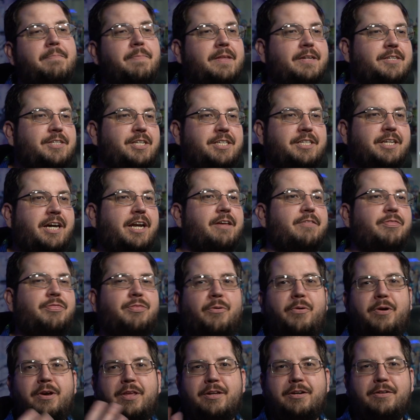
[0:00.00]
She's kind of
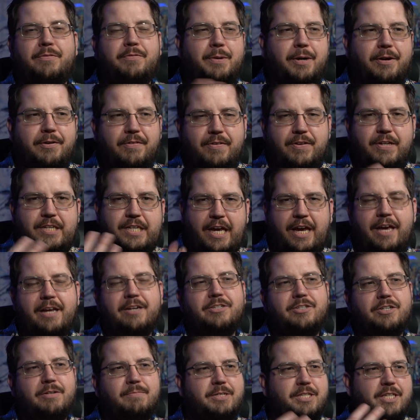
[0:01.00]
throwing a little bit of a
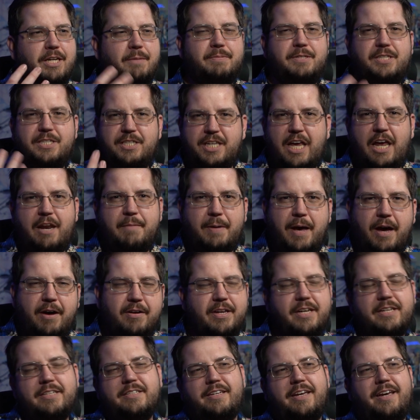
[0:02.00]
tantrum. She's upset about
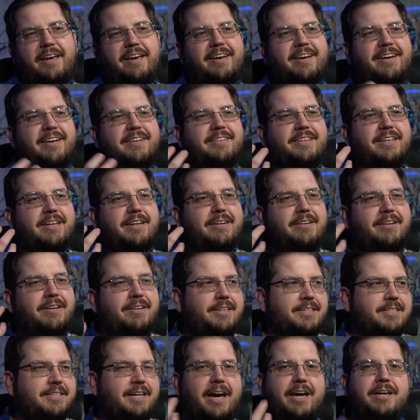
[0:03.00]
it. And then
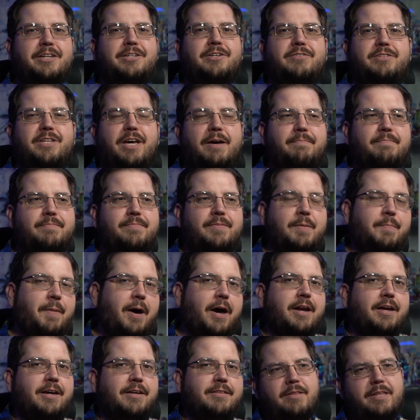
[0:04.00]
this guy shows up,
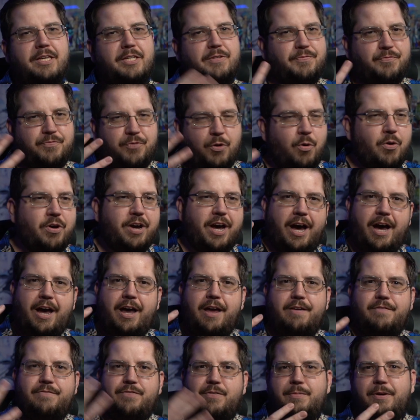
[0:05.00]
Yamada, this fro
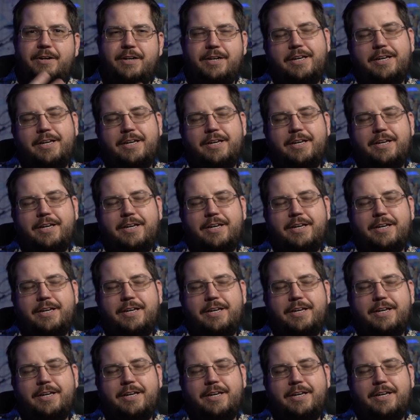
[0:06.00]
guy from their